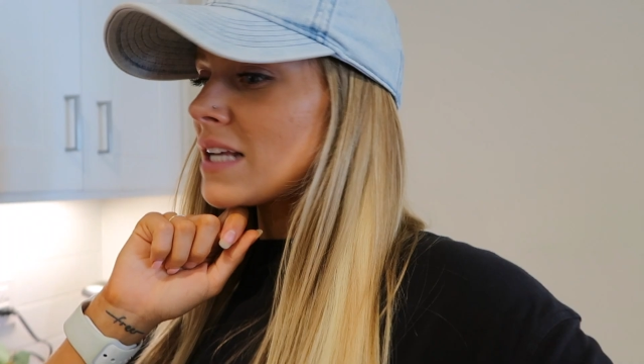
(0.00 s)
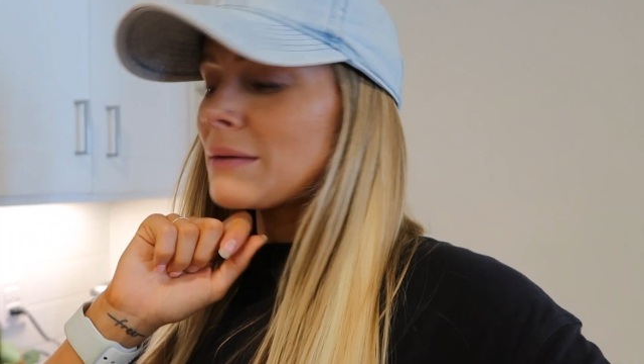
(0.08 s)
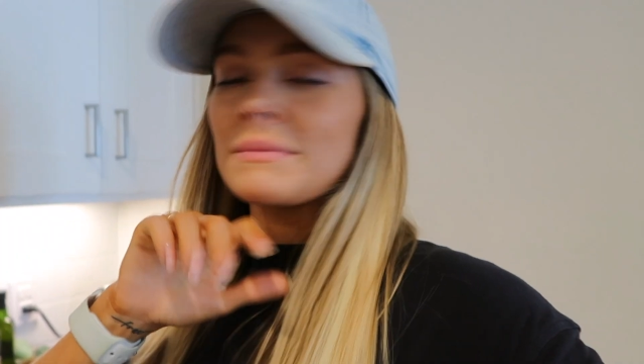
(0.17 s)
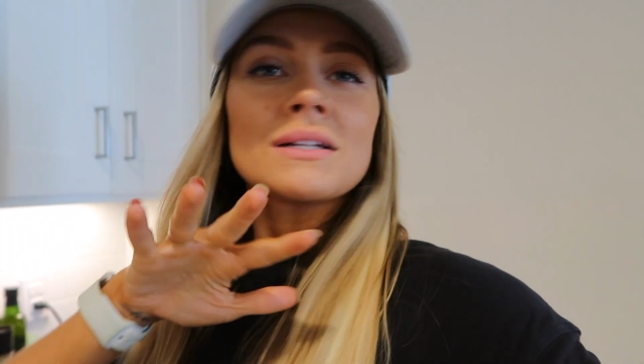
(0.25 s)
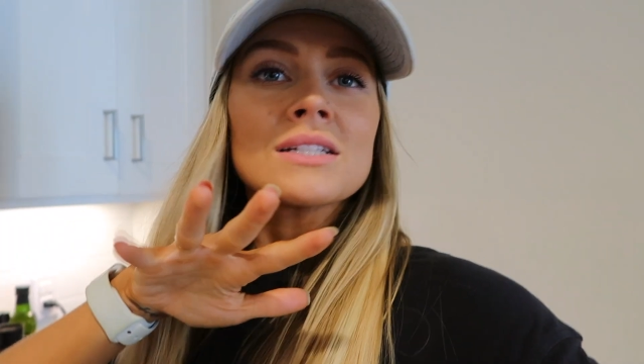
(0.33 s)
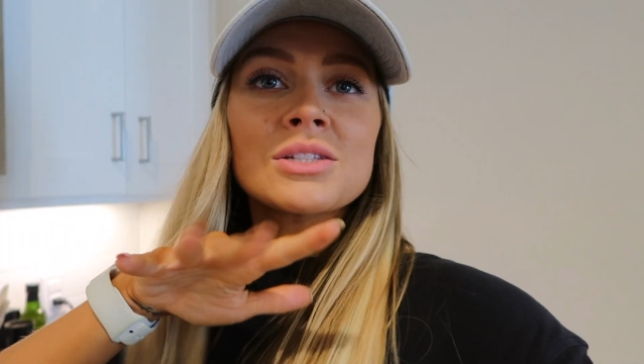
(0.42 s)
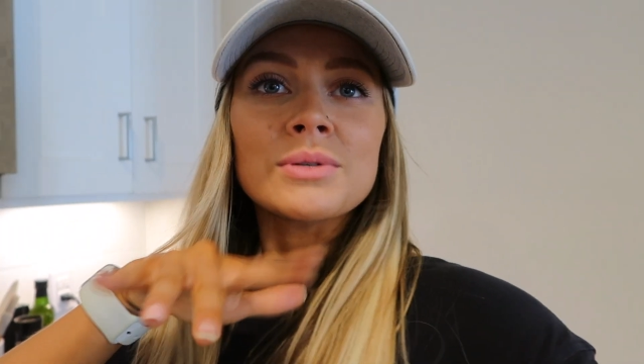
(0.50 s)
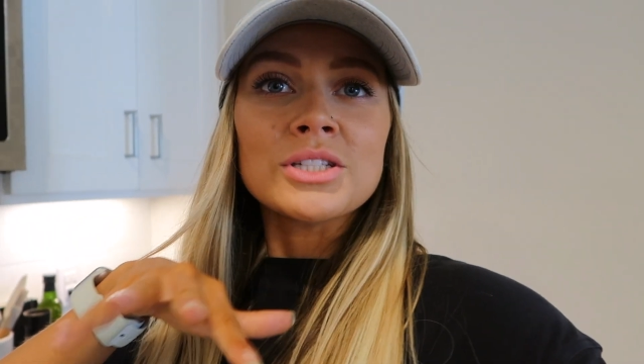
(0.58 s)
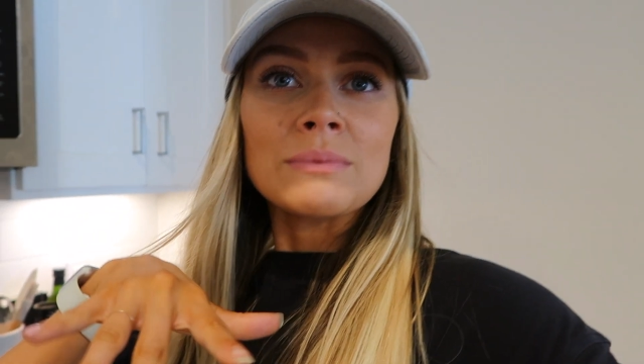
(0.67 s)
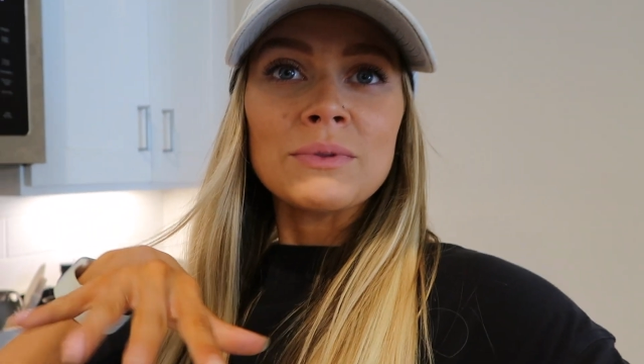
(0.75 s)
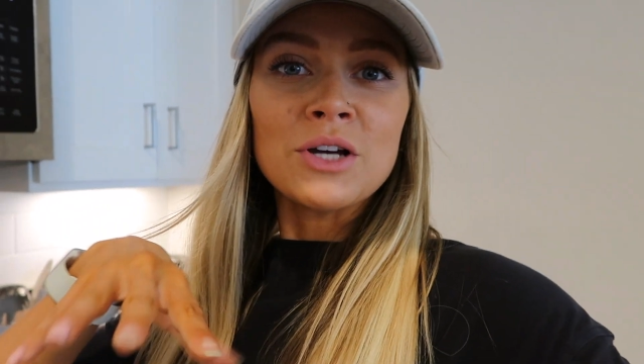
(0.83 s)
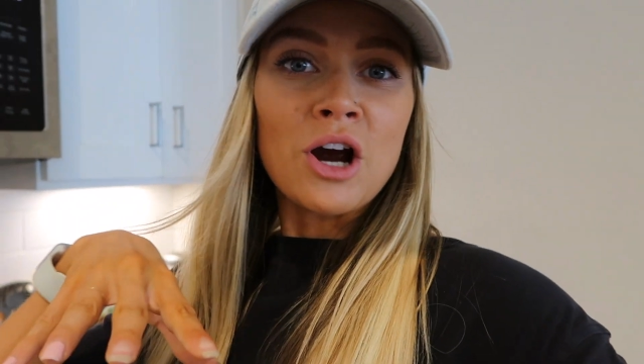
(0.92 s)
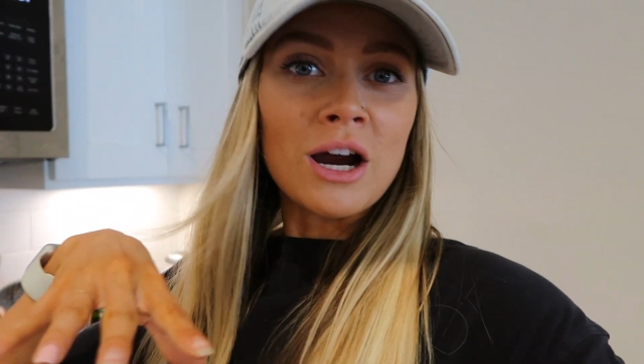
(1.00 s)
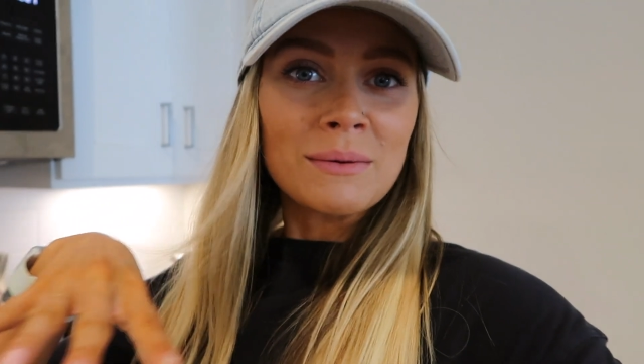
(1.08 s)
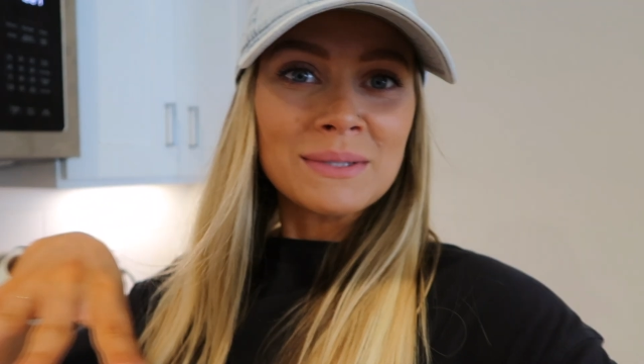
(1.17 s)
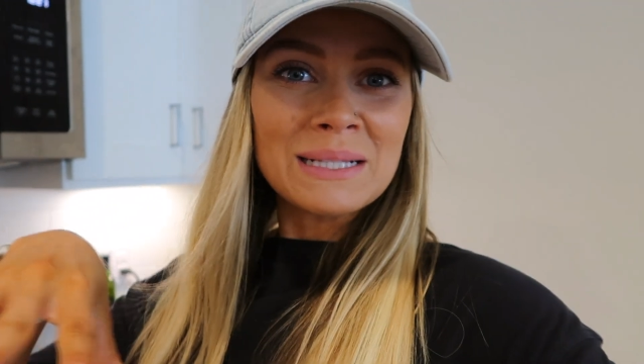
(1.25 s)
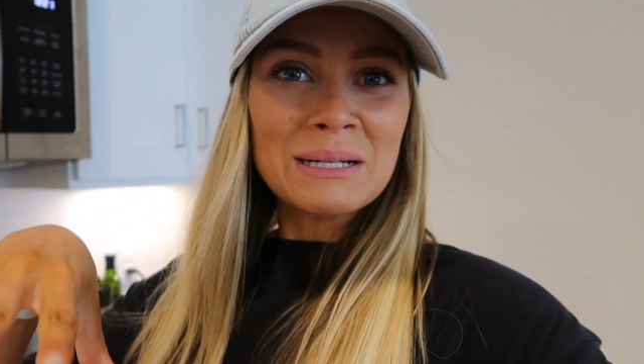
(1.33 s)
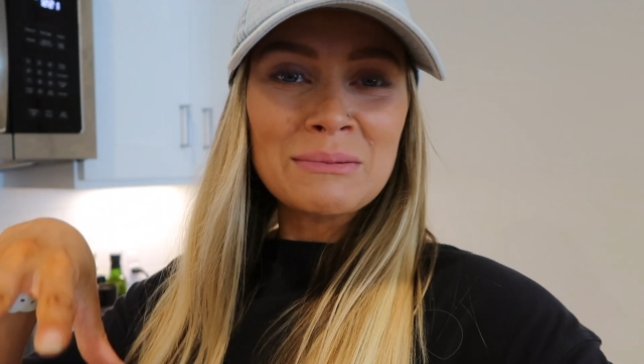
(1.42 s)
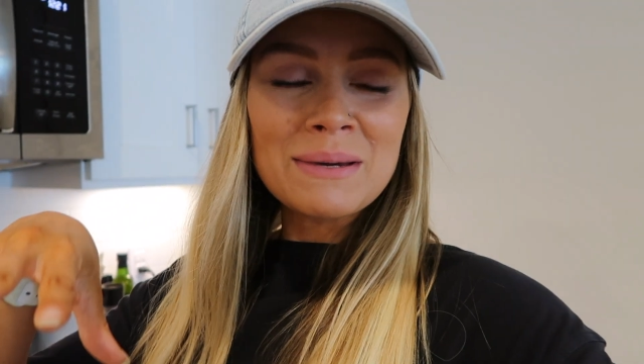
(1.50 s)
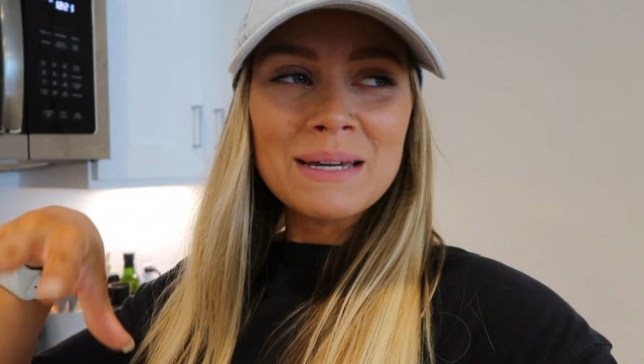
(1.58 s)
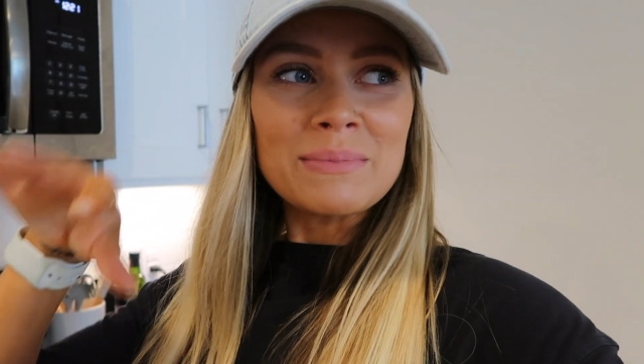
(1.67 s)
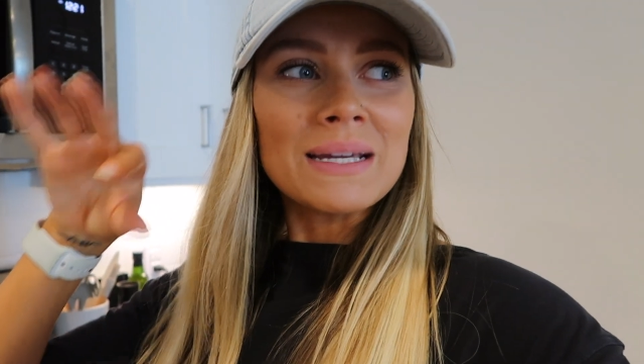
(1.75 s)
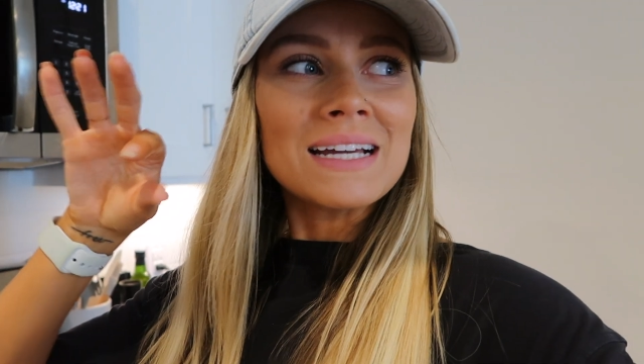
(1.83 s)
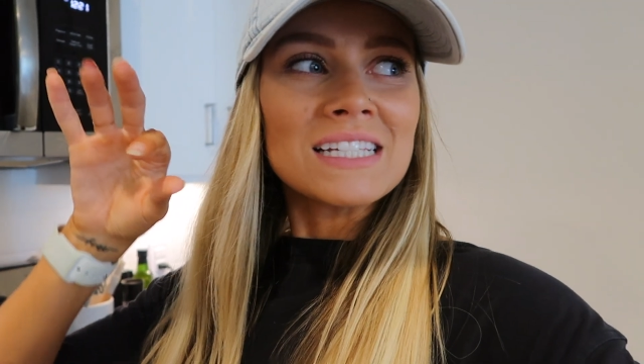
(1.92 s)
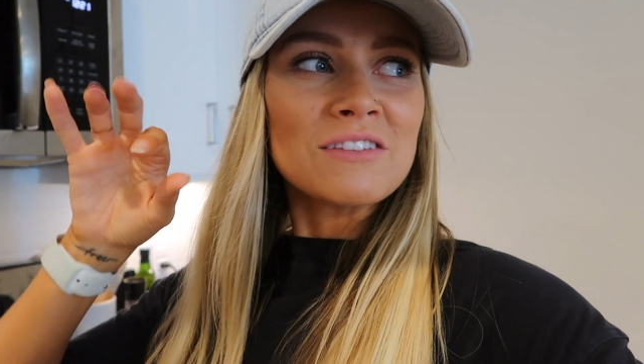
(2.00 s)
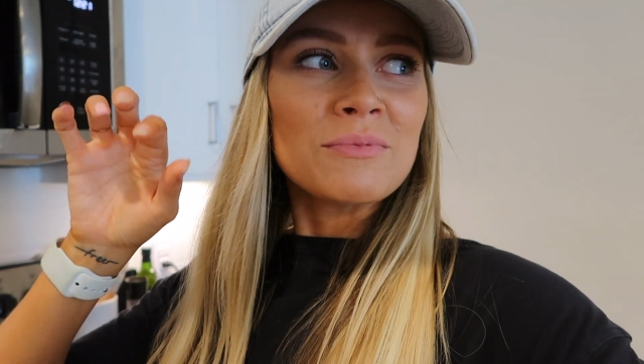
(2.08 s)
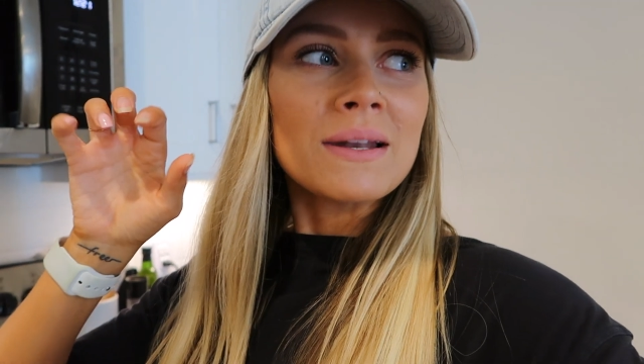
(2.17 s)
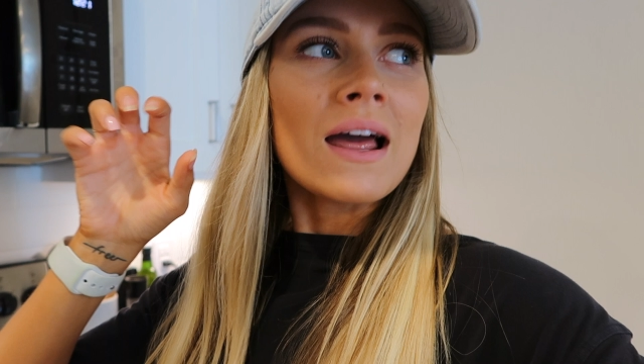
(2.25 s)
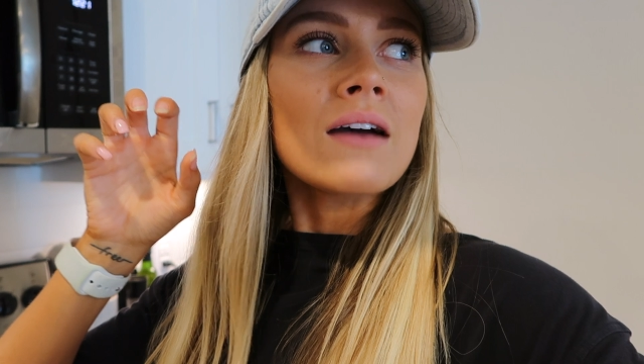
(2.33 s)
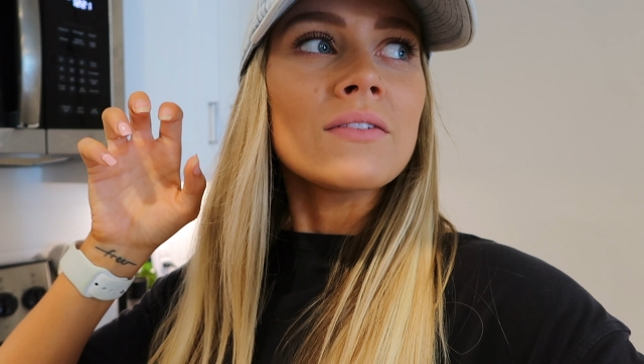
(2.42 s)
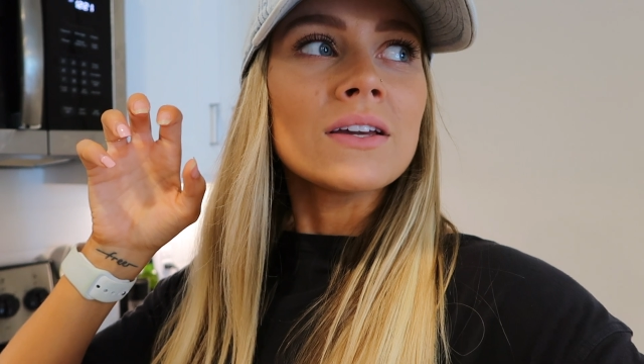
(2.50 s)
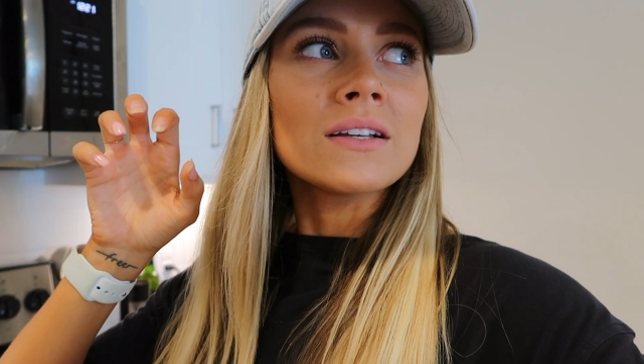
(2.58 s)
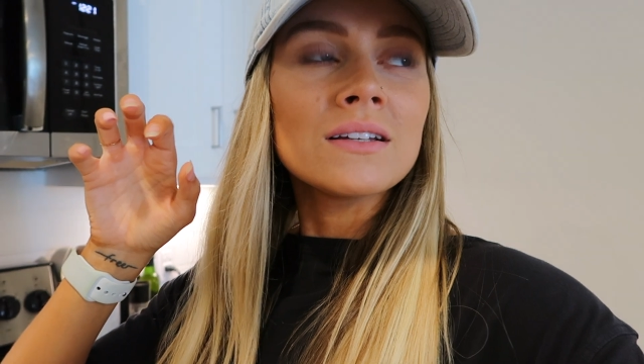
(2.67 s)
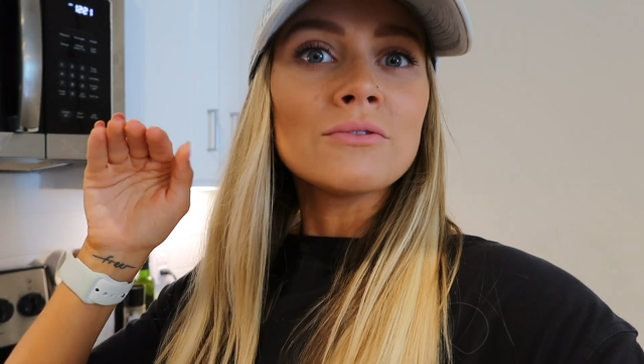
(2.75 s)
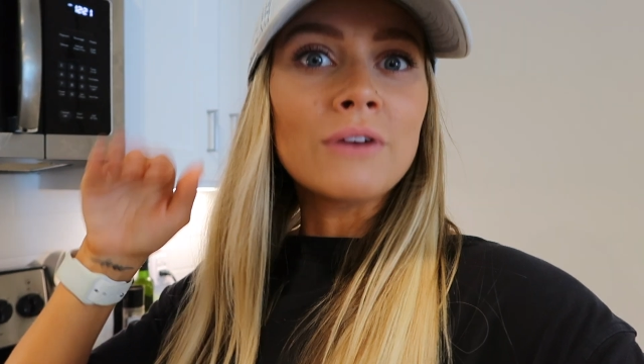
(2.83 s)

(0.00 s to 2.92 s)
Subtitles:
I'm gonna switch up the carbs a little bit because I've been having